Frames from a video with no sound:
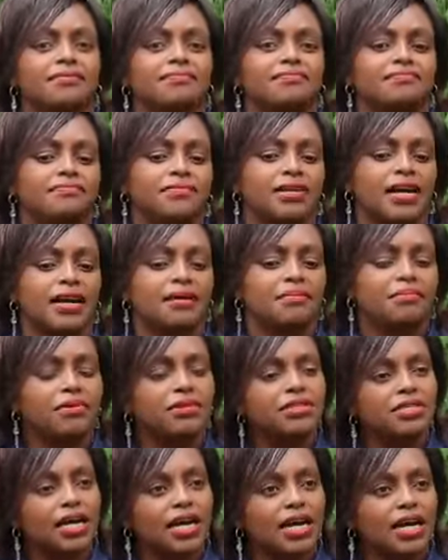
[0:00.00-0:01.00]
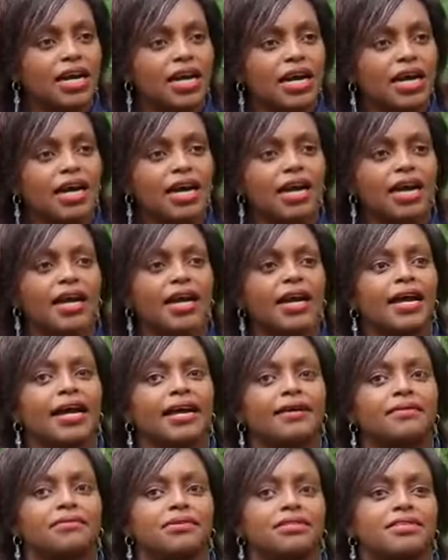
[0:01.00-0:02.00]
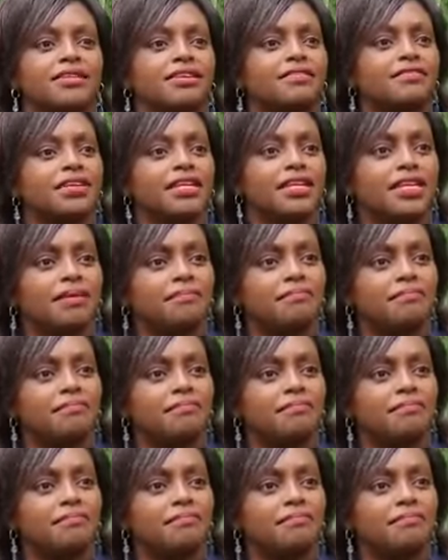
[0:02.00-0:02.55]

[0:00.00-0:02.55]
I had bought a car. I was living